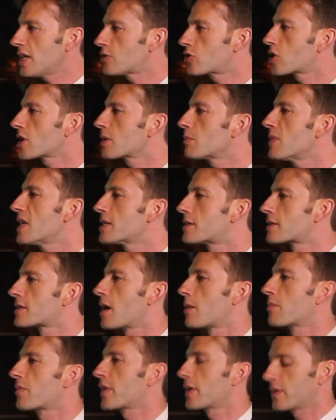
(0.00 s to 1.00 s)
teaching
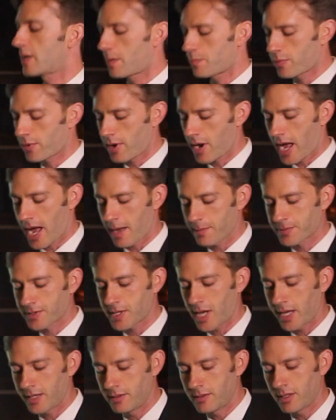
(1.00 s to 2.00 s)
me something that
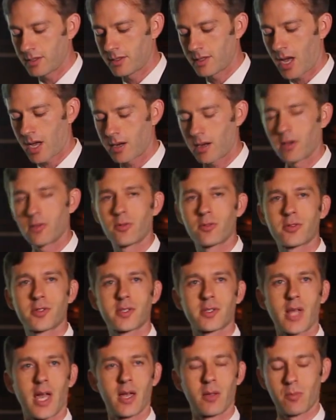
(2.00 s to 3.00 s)
perhaps I did not
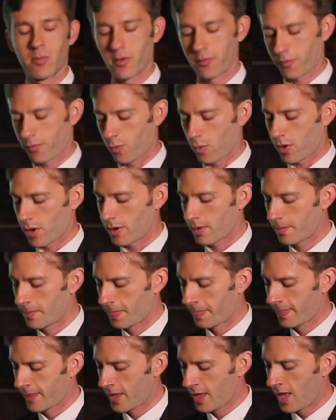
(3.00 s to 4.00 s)
understand
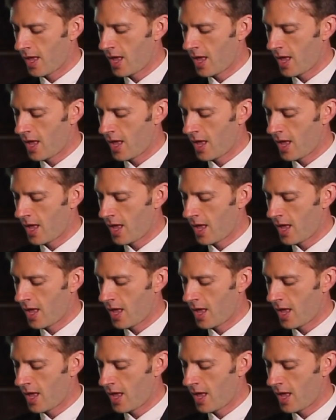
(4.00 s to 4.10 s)
before.